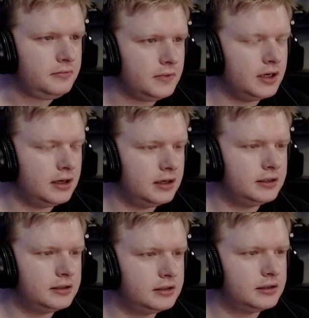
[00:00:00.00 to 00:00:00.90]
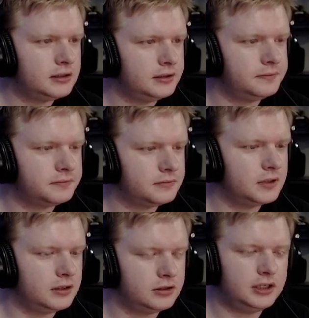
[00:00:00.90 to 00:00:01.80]

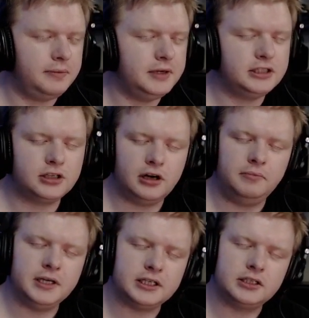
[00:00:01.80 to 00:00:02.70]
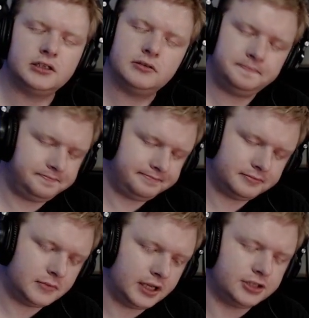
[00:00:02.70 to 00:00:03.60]
And Japanese comics
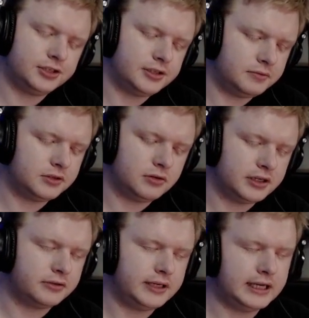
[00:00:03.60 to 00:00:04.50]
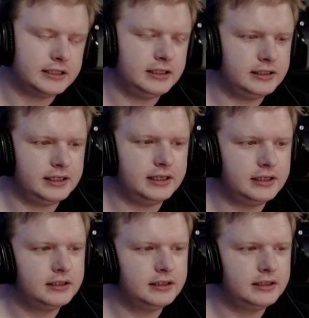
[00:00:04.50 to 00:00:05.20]
issue number 23 actually said.